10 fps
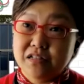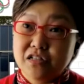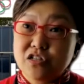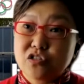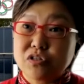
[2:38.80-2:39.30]

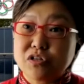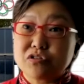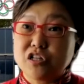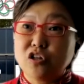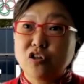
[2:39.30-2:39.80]
So there was
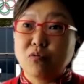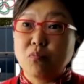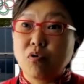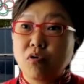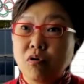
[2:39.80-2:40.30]
a lot
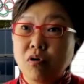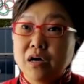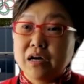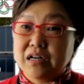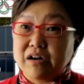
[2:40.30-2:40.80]
more
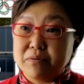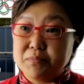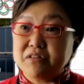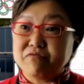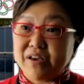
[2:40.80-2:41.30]

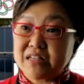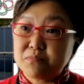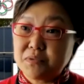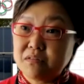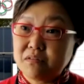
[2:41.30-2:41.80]
government
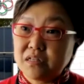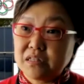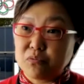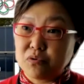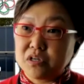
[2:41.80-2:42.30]
investment.
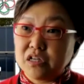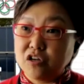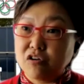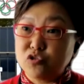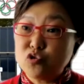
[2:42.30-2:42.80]
There were a
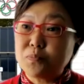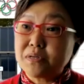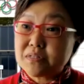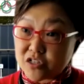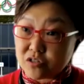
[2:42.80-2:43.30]
lot of new
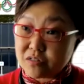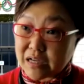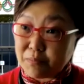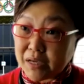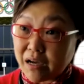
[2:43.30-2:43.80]
positions
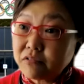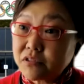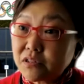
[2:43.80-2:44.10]
coming out.